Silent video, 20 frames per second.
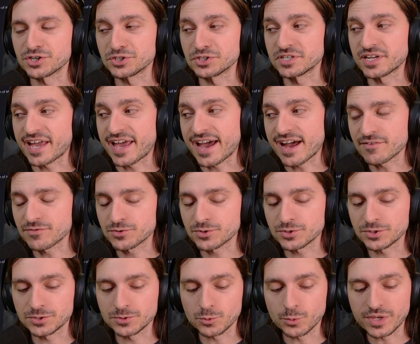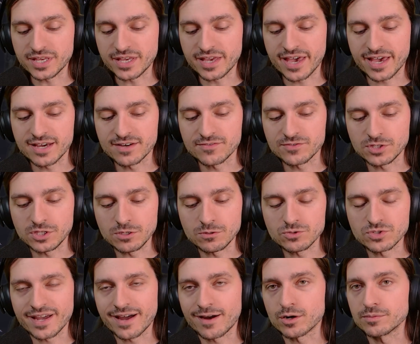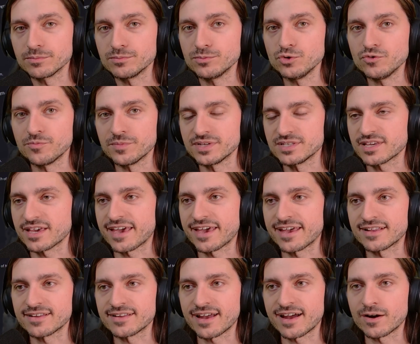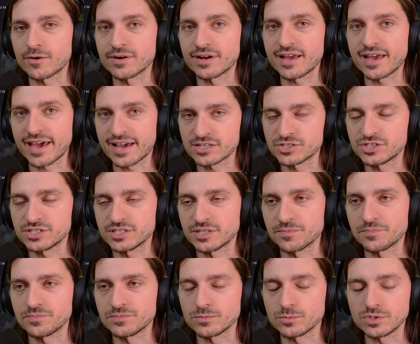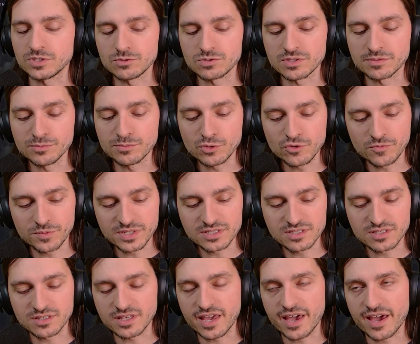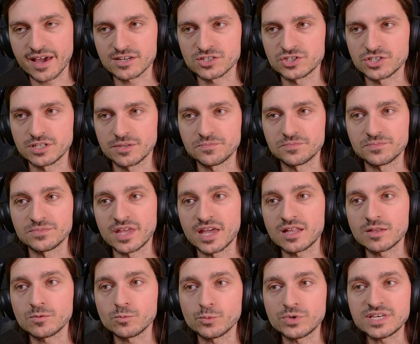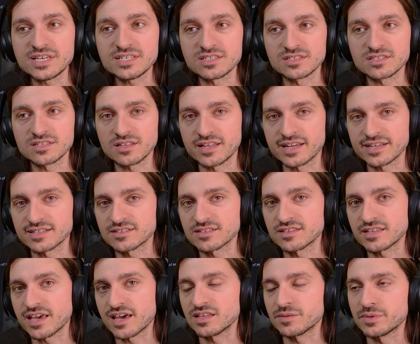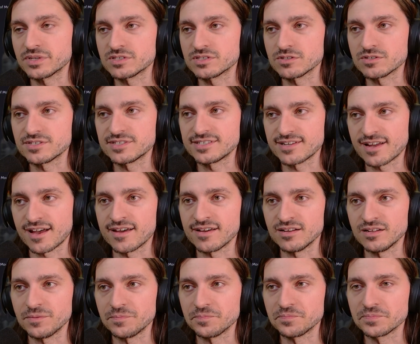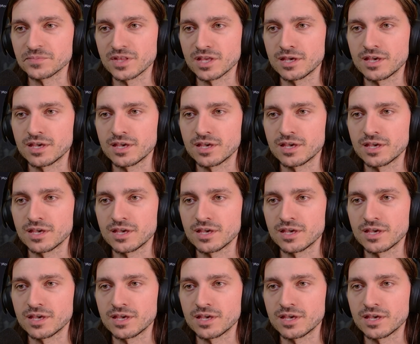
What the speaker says: turn after we have used our movement and our action. We use the movement, the action, then we select the elemental style.